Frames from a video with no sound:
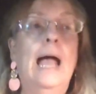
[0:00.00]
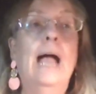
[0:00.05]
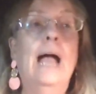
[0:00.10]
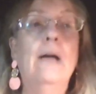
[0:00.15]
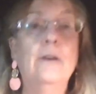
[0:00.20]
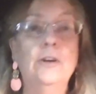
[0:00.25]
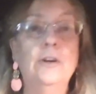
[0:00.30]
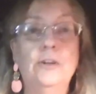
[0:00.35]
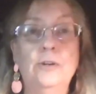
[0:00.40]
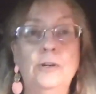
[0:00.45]

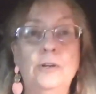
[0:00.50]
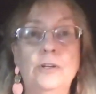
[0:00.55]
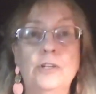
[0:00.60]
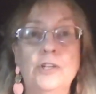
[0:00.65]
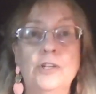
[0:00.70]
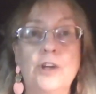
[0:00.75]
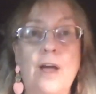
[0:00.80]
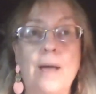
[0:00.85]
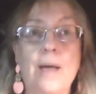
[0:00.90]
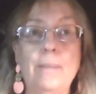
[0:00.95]
how to do your
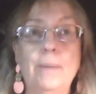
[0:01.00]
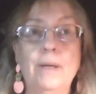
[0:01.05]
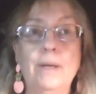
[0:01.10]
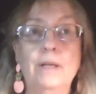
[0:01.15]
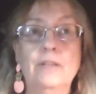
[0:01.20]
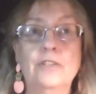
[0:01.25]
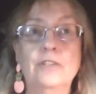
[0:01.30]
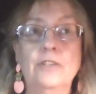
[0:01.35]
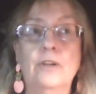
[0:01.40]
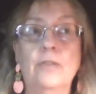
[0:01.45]

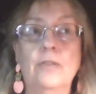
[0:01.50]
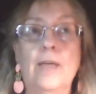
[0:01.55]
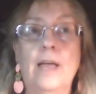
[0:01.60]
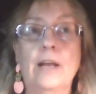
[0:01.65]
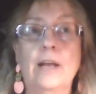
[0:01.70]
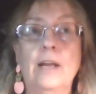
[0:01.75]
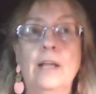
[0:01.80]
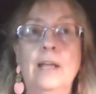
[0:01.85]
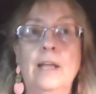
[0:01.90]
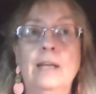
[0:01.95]
shopping so
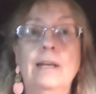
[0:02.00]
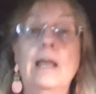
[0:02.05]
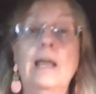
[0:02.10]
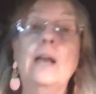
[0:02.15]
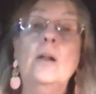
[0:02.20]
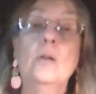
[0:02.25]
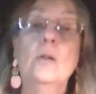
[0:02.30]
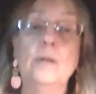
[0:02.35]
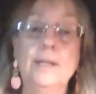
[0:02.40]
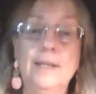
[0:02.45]
that
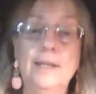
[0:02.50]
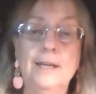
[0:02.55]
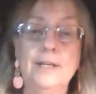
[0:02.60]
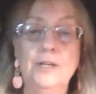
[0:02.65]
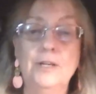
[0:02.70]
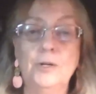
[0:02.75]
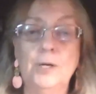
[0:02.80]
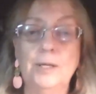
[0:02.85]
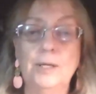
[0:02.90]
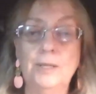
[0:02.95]
not only
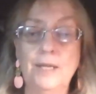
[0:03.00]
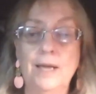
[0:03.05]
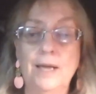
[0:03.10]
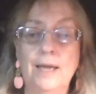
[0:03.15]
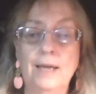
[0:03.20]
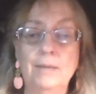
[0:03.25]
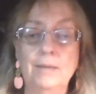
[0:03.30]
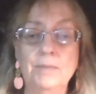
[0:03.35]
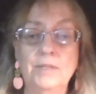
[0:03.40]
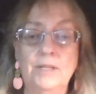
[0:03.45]
can you get the
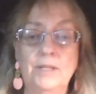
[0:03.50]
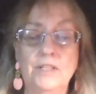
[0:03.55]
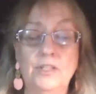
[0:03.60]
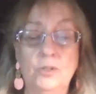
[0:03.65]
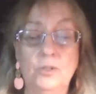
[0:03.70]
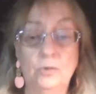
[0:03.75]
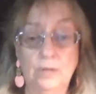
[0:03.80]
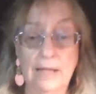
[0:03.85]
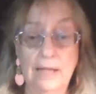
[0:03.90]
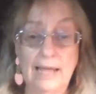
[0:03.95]
items
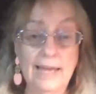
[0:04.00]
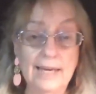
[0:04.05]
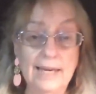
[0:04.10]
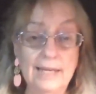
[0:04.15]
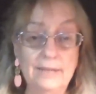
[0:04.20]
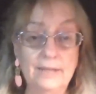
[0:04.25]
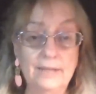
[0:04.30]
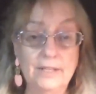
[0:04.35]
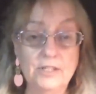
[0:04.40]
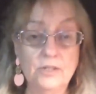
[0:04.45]
that you
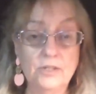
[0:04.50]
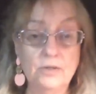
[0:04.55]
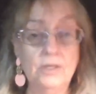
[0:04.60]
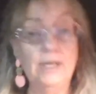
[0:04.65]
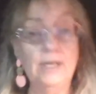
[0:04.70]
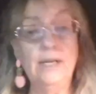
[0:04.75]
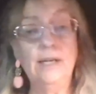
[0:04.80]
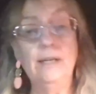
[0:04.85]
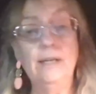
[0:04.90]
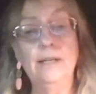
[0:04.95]
like and that you
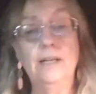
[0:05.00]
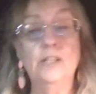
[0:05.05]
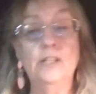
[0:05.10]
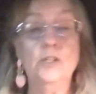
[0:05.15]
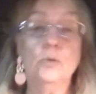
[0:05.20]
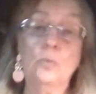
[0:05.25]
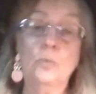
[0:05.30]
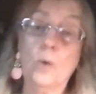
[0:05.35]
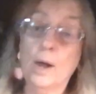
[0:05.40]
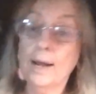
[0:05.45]
need and
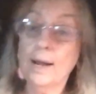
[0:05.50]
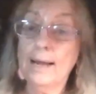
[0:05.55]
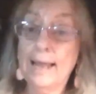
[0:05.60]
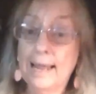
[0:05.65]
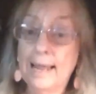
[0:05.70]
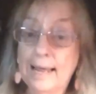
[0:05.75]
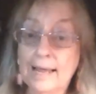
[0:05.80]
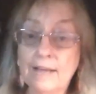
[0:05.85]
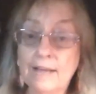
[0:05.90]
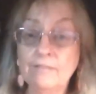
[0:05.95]
that you want to
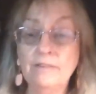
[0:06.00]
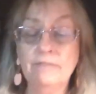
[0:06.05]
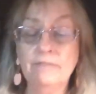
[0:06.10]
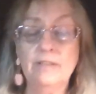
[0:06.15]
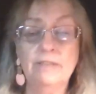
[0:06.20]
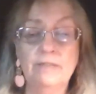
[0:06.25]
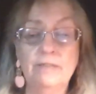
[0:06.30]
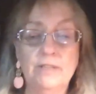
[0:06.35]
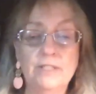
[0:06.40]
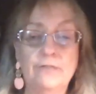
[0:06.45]
have,
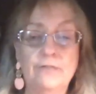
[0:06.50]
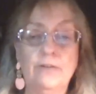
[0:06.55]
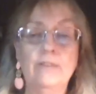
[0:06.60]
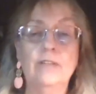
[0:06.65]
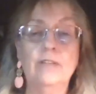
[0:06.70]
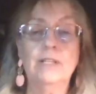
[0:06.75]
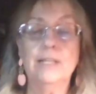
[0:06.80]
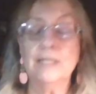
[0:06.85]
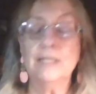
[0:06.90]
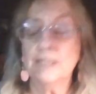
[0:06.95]
even if it's
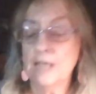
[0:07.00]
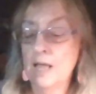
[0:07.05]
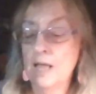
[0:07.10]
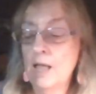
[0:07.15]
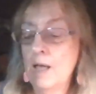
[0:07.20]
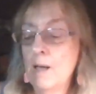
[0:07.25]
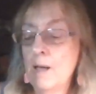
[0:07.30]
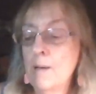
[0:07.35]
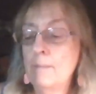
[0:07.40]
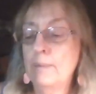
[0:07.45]
frivolous,
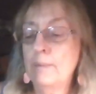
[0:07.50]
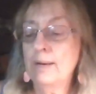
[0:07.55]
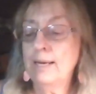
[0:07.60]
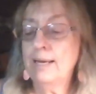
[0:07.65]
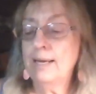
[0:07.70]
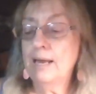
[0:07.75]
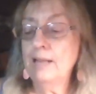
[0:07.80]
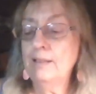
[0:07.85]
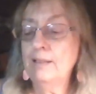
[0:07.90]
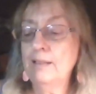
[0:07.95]

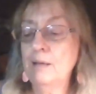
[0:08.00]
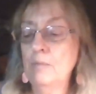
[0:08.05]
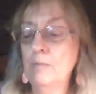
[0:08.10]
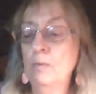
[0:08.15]
but get